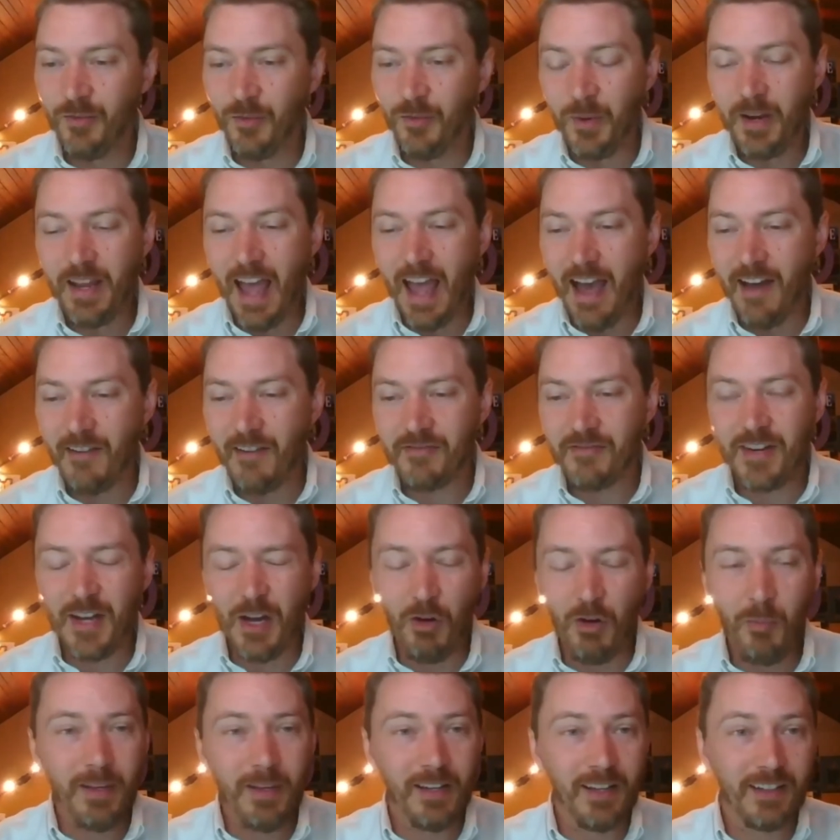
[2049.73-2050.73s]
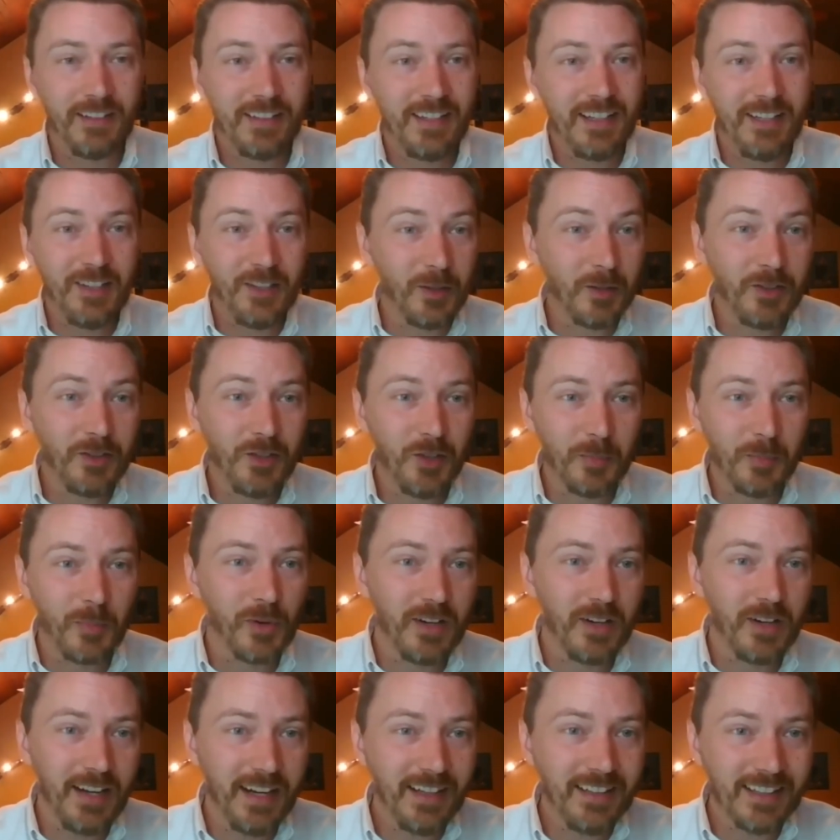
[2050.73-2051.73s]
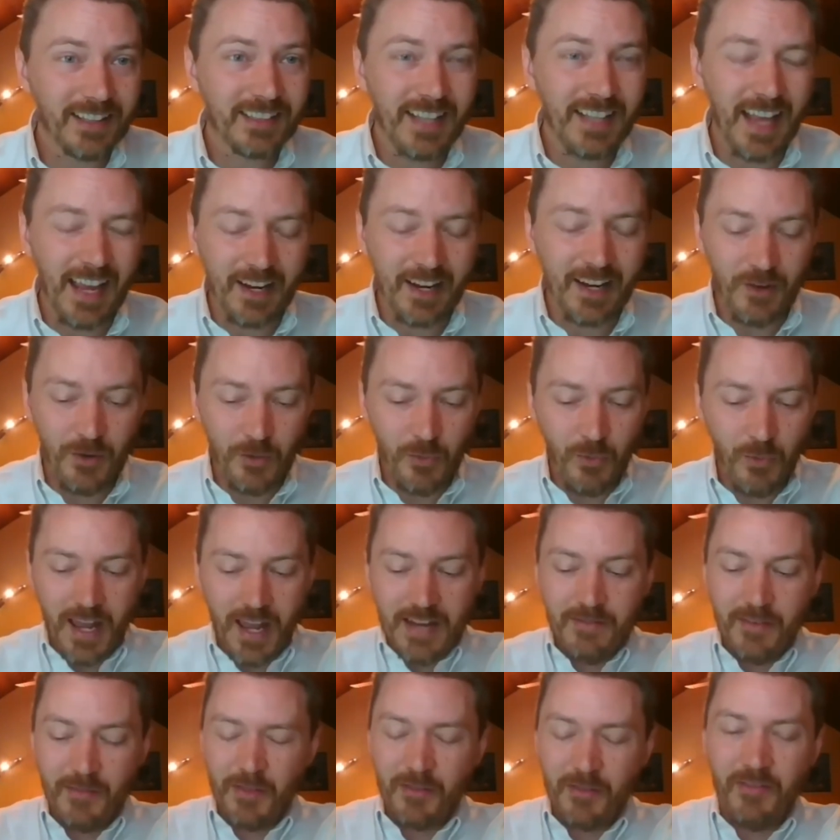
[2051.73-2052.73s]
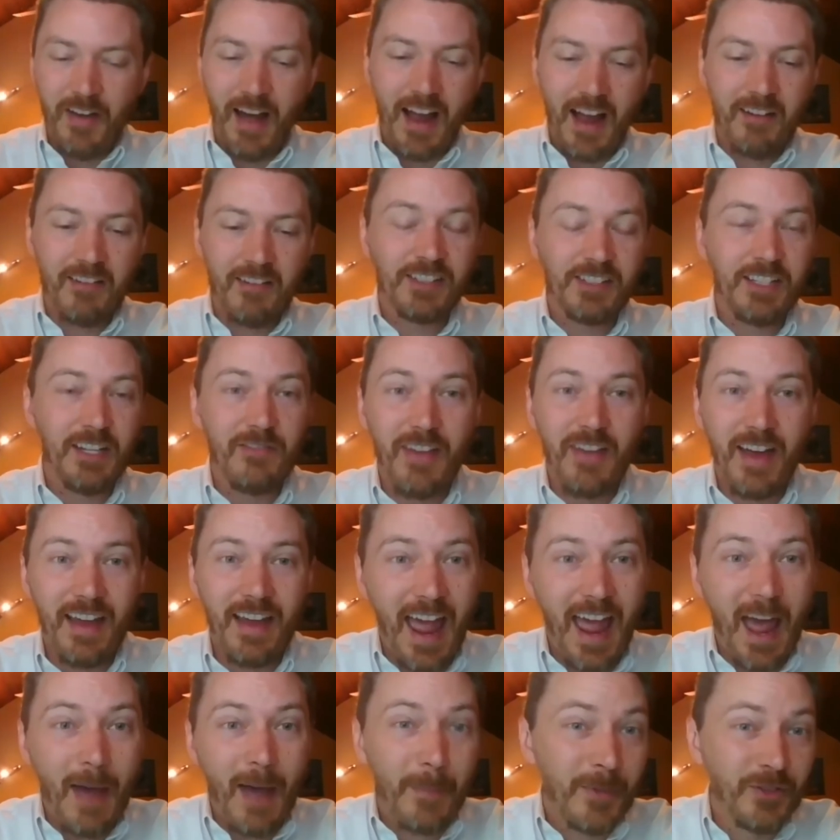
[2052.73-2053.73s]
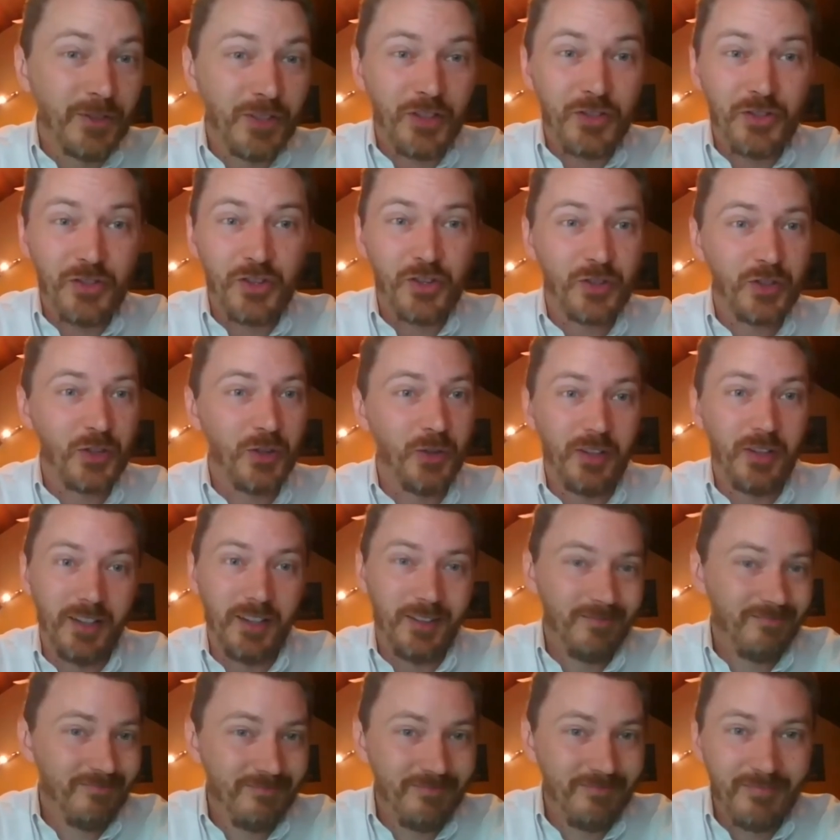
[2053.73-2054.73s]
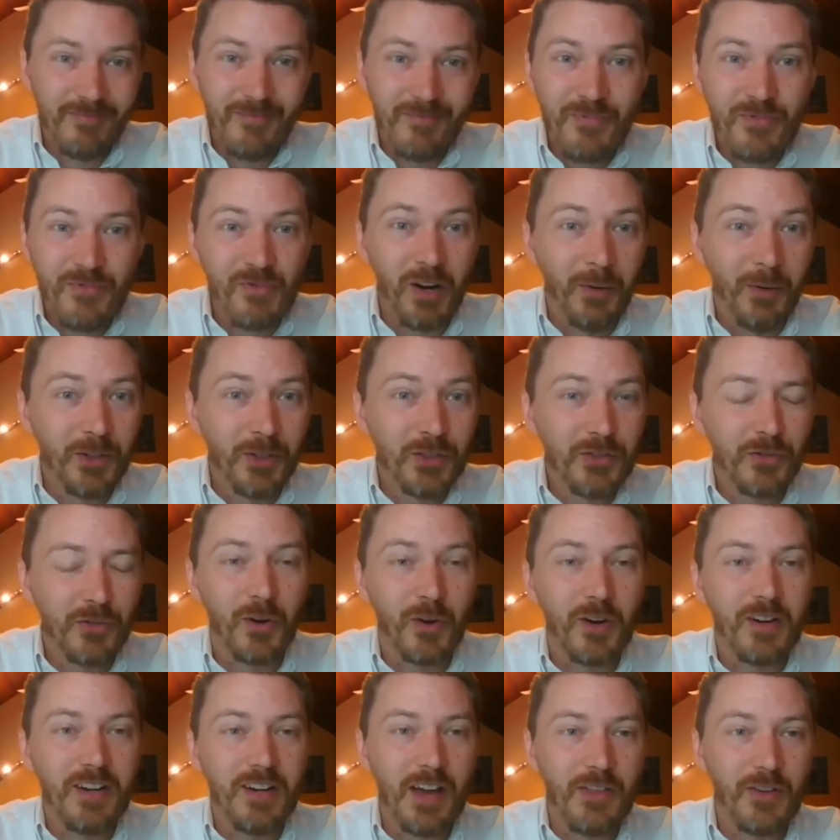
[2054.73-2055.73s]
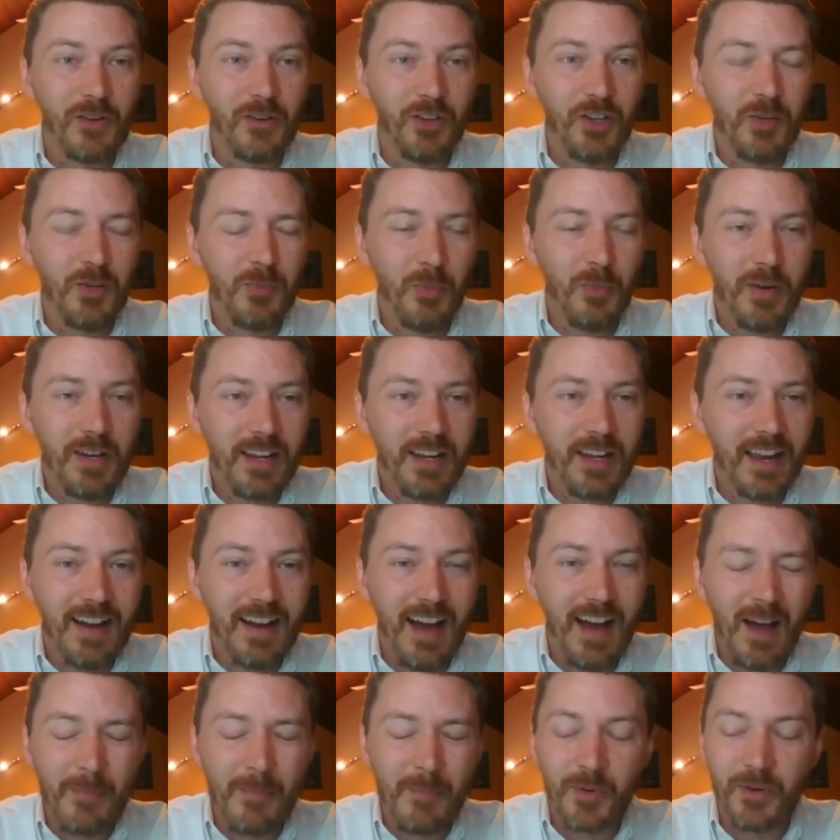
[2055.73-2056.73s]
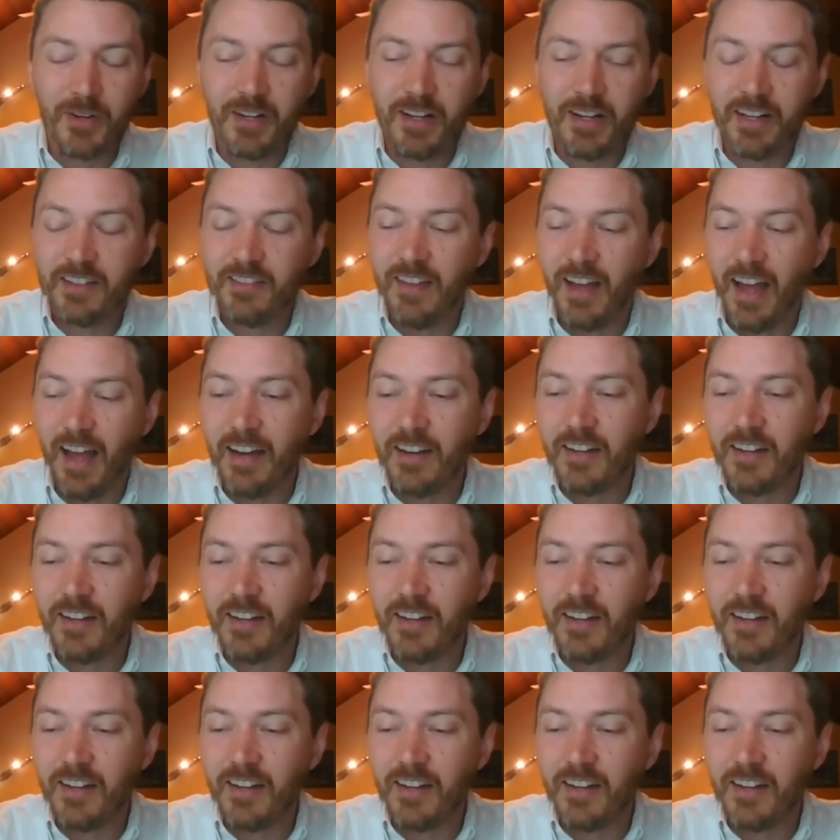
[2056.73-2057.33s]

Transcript: We have no ability to, to predict a second wave of the virus. And if that happens, it's just going to throw us for another loop. We cannot predict that.